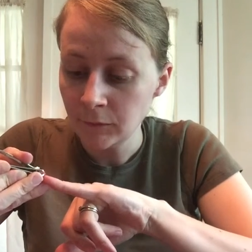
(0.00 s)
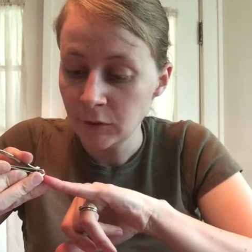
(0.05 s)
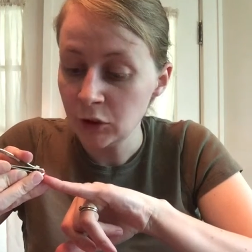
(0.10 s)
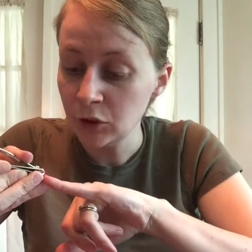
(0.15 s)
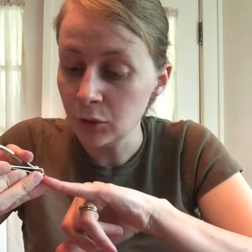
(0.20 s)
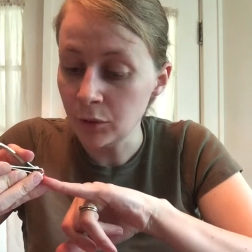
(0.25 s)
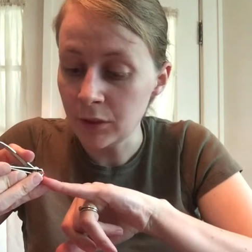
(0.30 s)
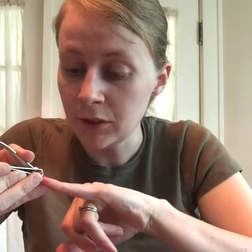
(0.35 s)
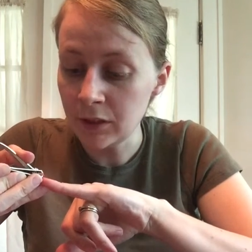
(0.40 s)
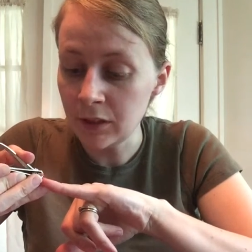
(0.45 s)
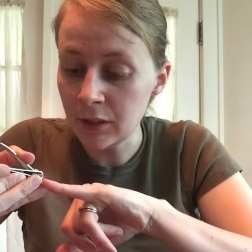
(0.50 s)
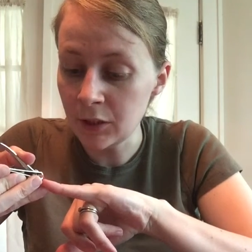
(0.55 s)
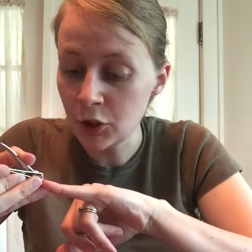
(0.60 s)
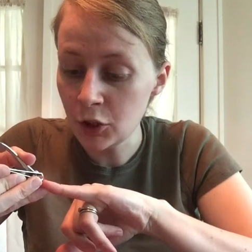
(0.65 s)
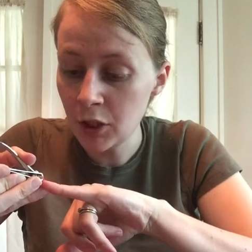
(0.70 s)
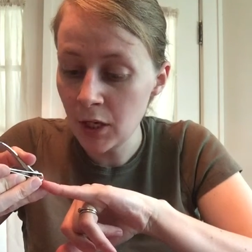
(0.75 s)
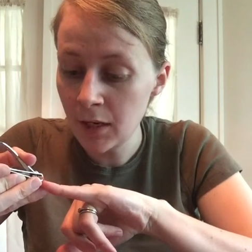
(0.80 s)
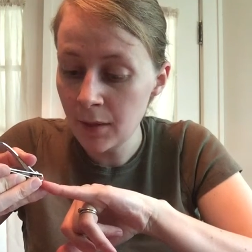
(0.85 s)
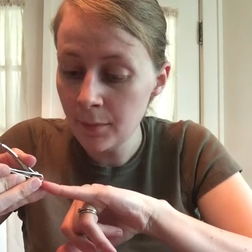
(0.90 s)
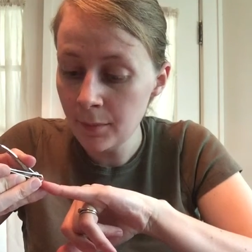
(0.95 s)
so it's the
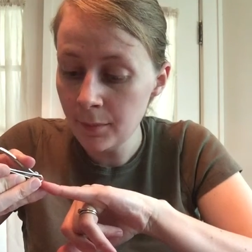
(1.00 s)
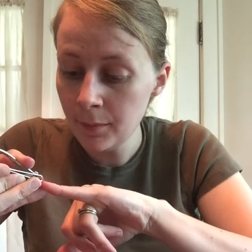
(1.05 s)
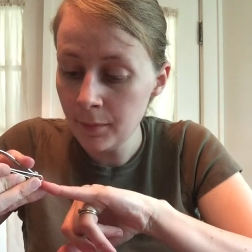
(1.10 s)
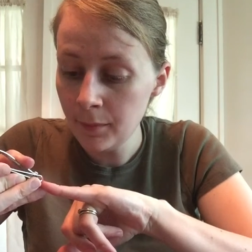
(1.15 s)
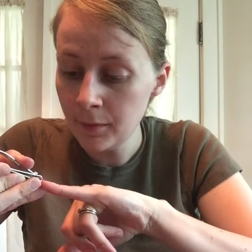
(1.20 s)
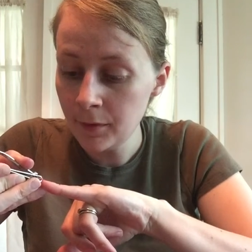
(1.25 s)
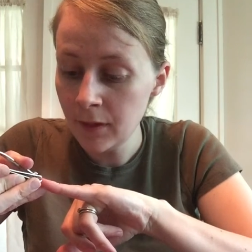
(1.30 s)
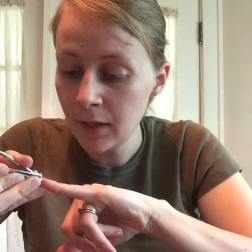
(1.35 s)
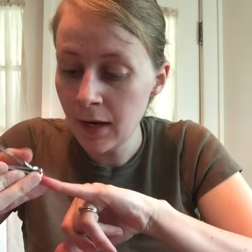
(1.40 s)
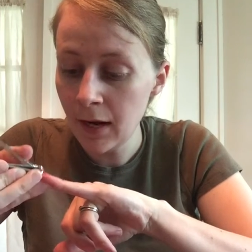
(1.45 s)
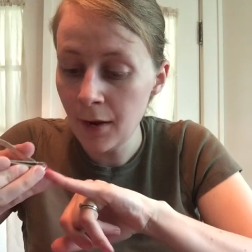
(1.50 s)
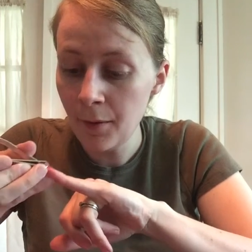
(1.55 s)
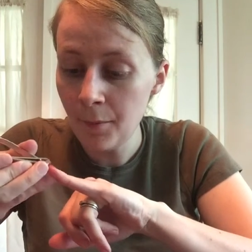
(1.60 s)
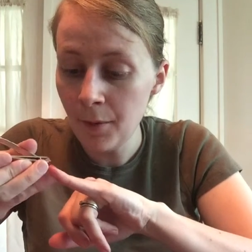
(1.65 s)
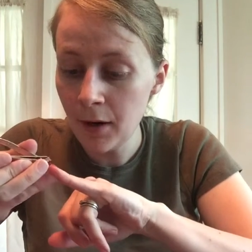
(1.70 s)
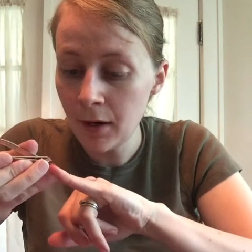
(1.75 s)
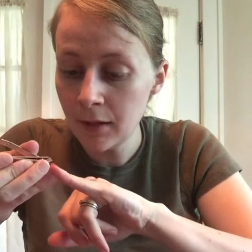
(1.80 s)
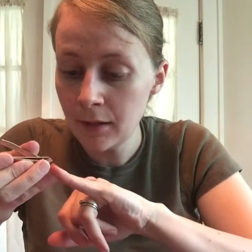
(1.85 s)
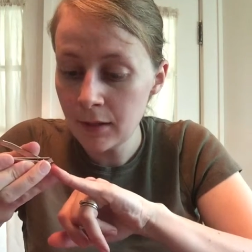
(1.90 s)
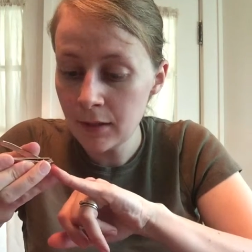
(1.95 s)
shape that I
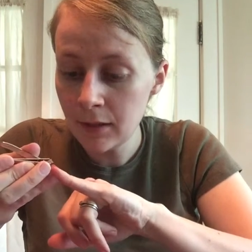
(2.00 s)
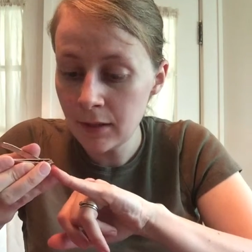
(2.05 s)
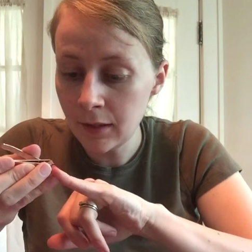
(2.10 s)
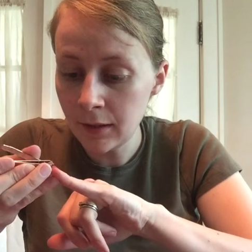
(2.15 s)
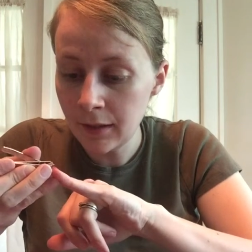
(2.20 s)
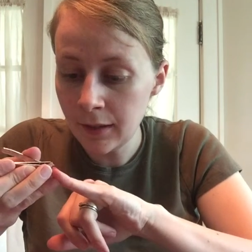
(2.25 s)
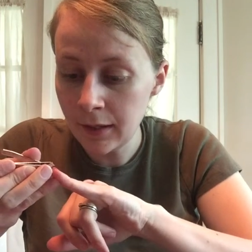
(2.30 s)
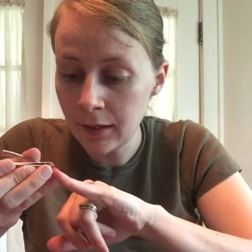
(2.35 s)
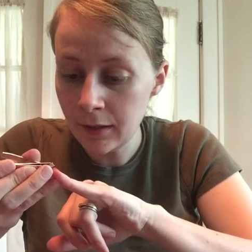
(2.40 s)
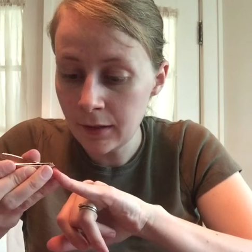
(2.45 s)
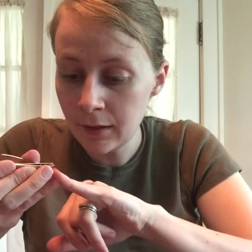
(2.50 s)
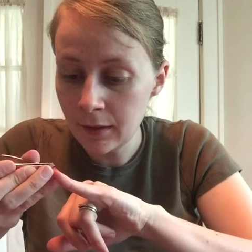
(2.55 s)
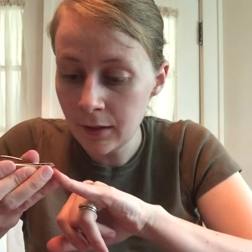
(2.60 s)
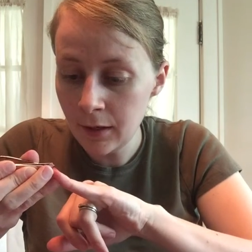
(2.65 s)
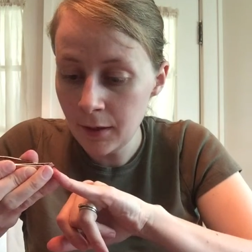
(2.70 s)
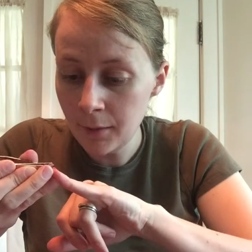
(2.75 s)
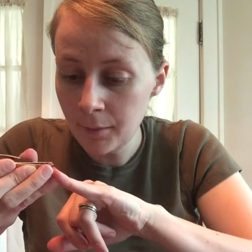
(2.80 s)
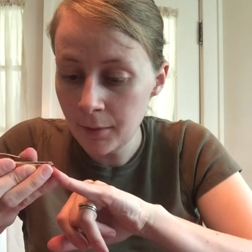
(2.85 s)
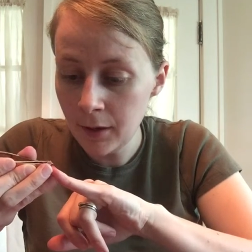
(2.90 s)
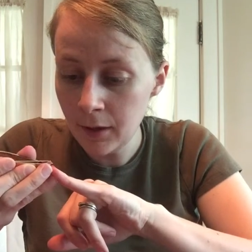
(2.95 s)
want and the length that
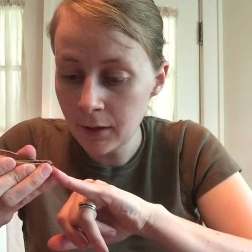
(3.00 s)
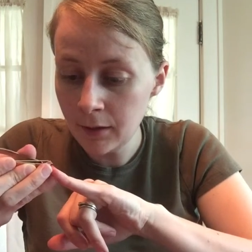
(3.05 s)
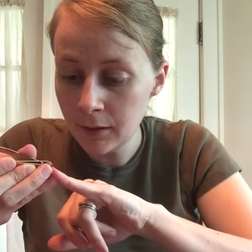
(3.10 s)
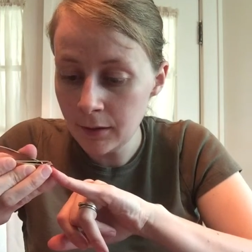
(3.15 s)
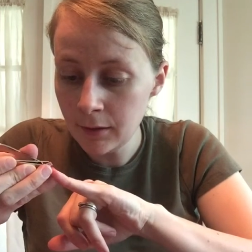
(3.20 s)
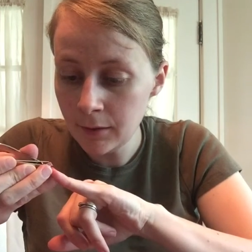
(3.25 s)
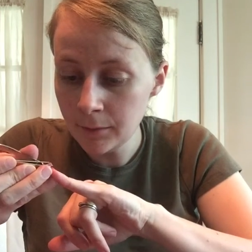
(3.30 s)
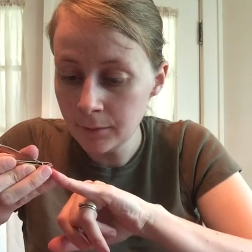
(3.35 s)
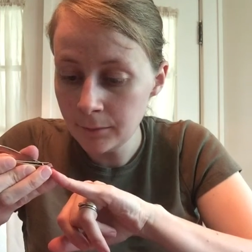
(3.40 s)
I want.